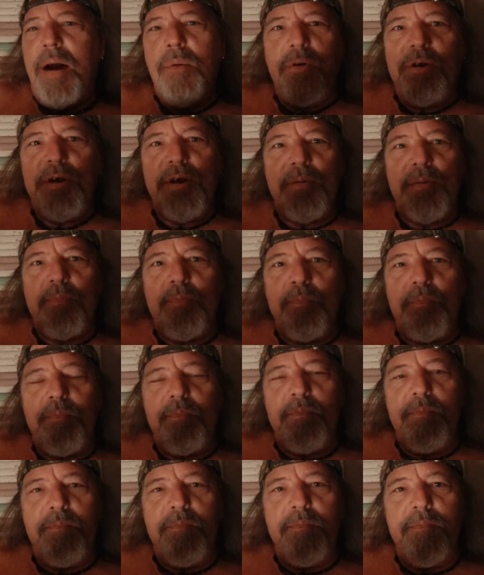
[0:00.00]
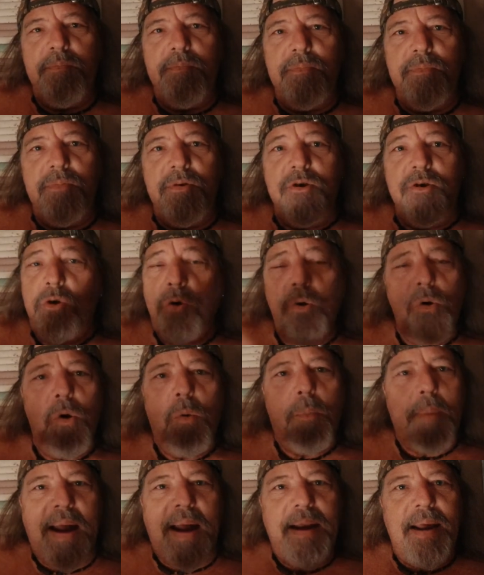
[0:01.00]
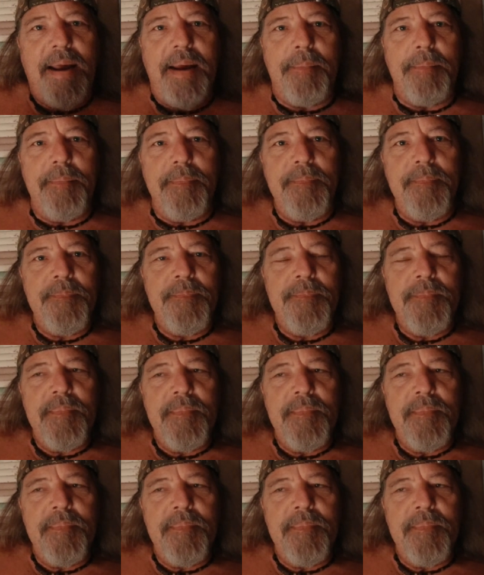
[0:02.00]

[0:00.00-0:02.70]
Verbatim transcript: I will just Google my name.